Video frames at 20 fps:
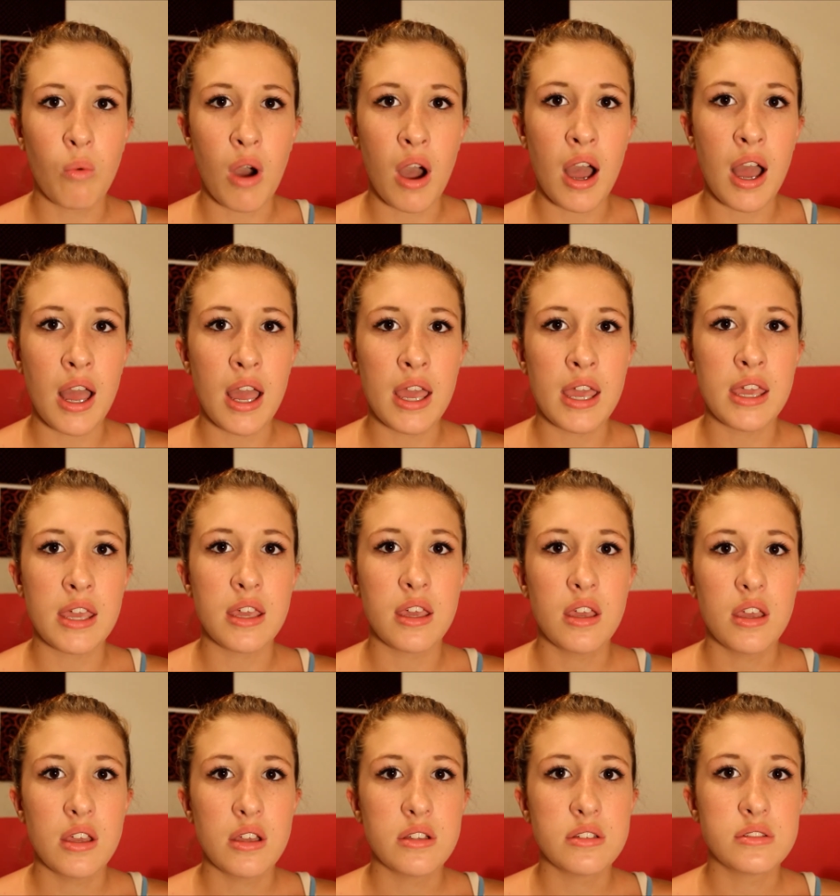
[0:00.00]
Why
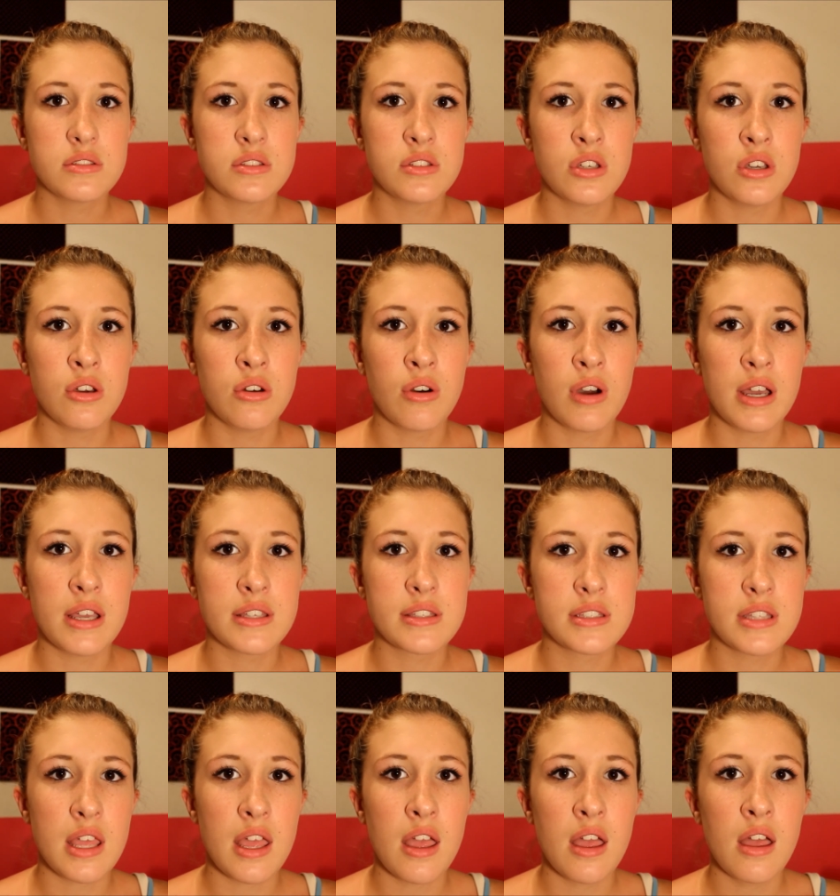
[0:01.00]
do I
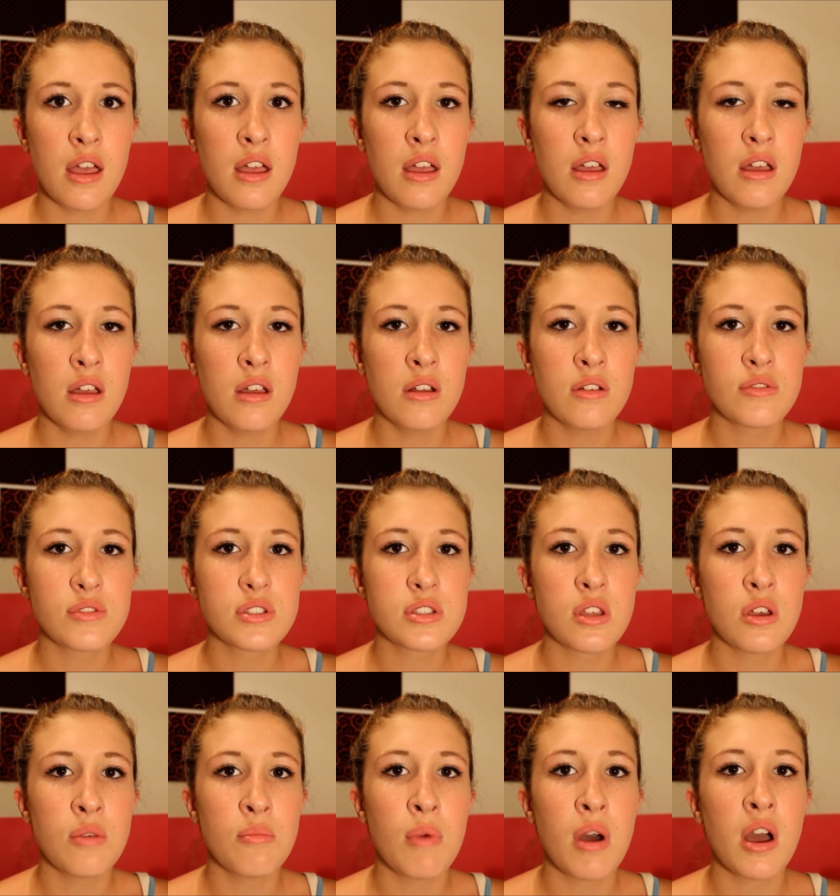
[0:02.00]
sound
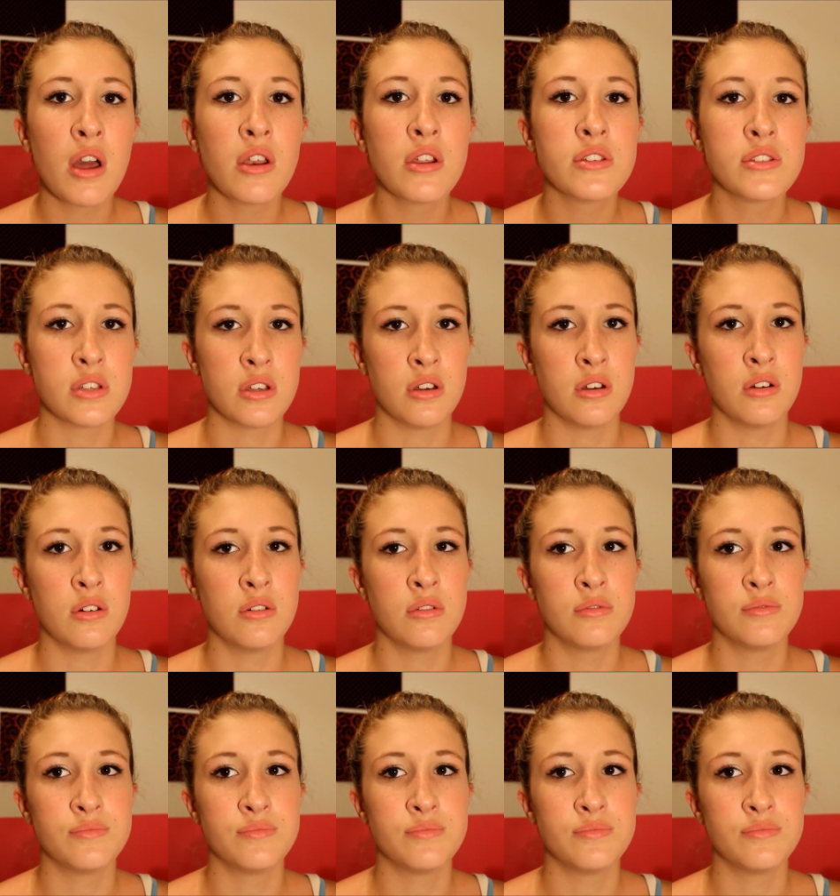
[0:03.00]
so monotone?